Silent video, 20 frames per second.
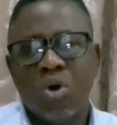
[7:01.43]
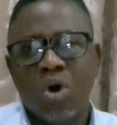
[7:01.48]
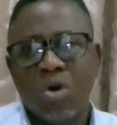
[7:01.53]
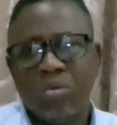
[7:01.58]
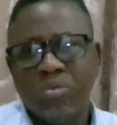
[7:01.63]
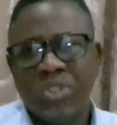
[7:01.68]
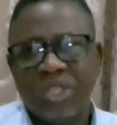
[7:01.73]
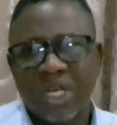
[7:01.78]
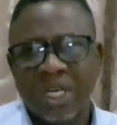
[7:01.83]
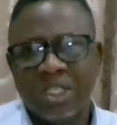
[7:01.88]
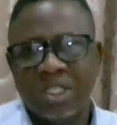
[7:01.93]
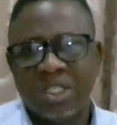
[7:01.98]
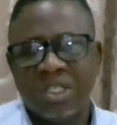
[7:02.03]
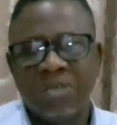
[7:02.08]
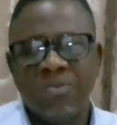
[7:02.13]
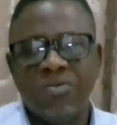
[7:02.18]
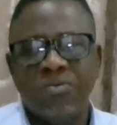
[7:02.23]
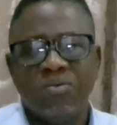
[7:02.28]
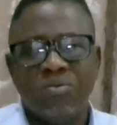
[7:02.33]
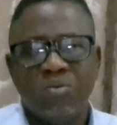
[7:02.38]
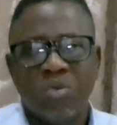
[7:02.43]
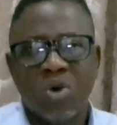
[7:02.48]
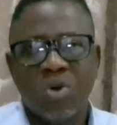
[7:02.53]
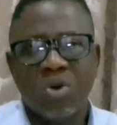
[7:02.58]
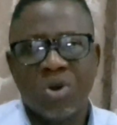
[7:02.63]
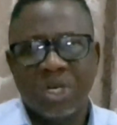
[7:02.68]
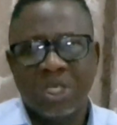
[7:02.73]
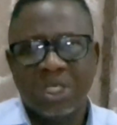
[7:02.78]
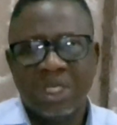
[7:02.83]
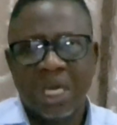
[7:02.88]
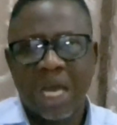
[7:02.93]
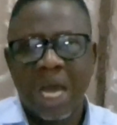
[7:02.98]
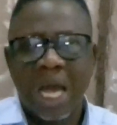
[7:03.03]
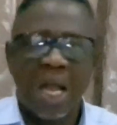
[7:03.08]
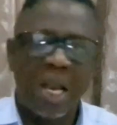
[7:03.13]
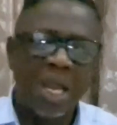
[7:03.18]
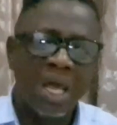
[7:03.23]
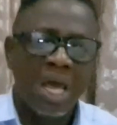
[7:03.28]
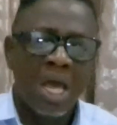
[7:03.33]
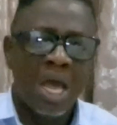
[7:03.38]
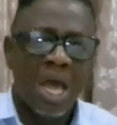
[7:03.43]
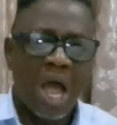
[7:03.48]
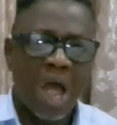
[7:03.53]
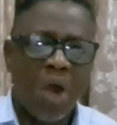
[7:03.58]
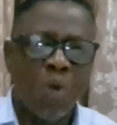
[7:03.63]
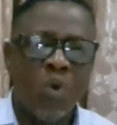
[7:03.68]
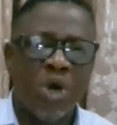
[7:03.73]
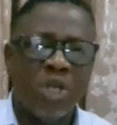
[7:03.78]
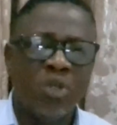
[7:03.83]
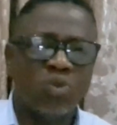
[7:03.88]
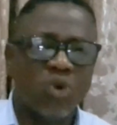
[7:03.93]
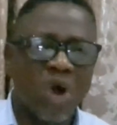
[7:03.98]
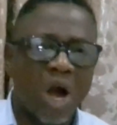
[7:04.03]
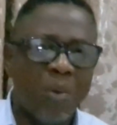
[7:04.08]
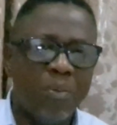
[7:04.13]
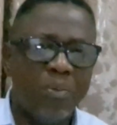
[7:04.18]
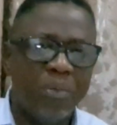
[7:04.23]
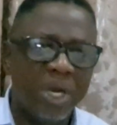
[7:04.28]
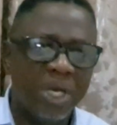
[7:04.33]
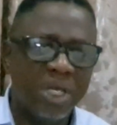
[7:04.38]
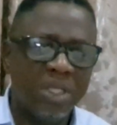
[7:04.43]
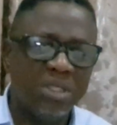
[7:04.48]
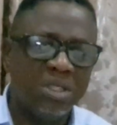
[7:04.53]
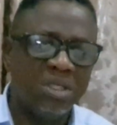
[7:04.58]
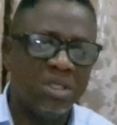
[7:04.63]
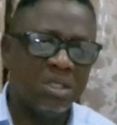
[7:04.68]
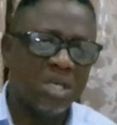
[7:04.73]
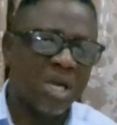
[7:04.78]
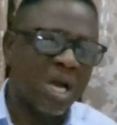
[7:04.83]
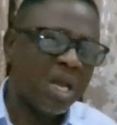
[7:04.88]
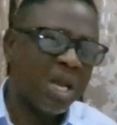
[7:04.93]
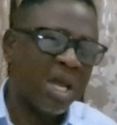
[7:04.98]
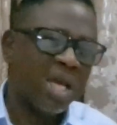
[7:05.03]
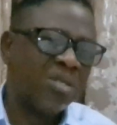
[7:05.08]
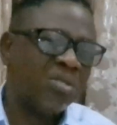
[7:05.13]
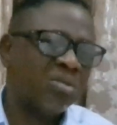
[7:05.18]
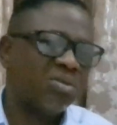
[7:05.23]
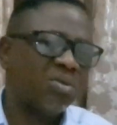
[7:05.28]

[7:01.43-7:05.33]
objective, more critical. I went to her page and I